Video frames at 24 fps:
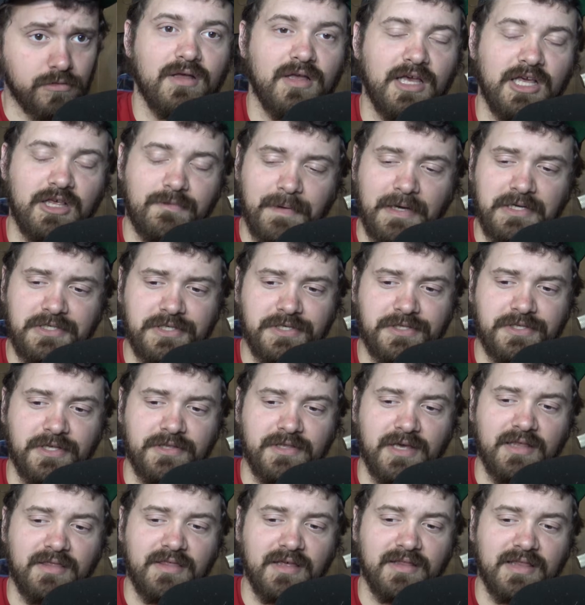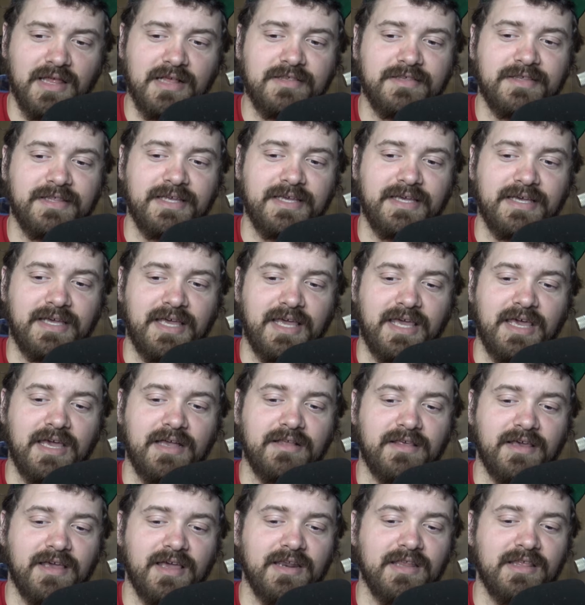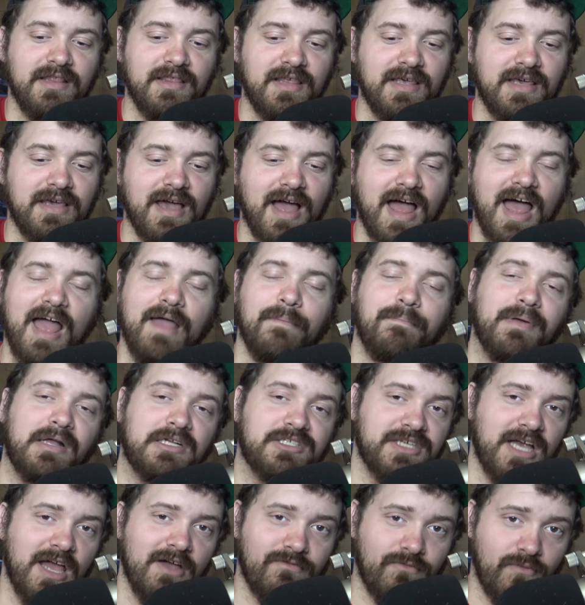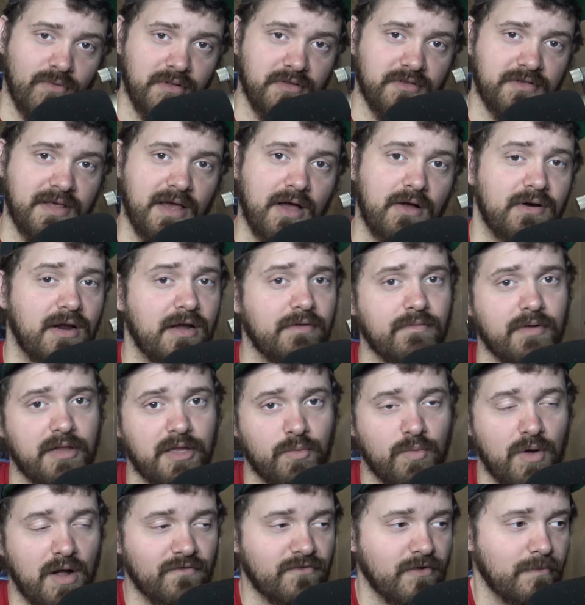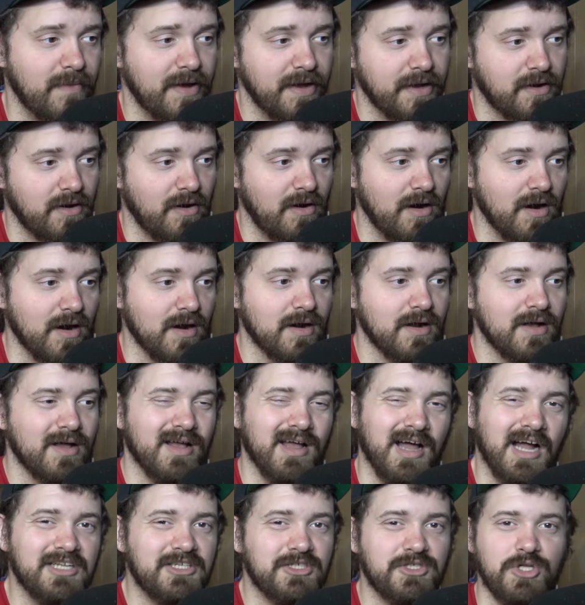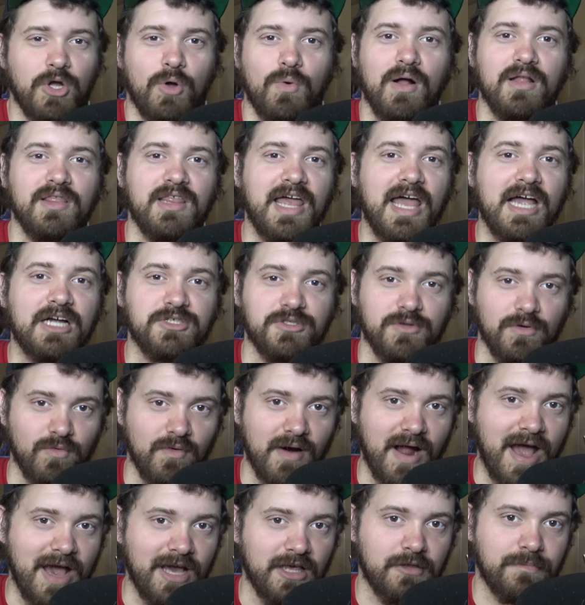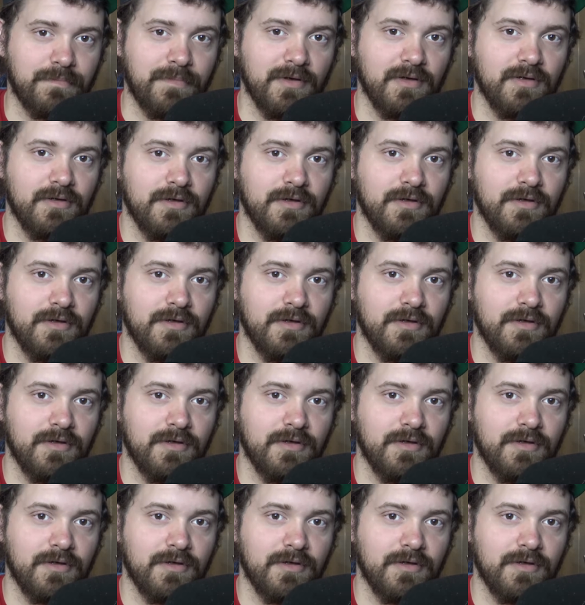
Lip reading: Especially since I think that's the key to getting the high-pitched F1 sound I really want from my car. I just don't want the extra rasp,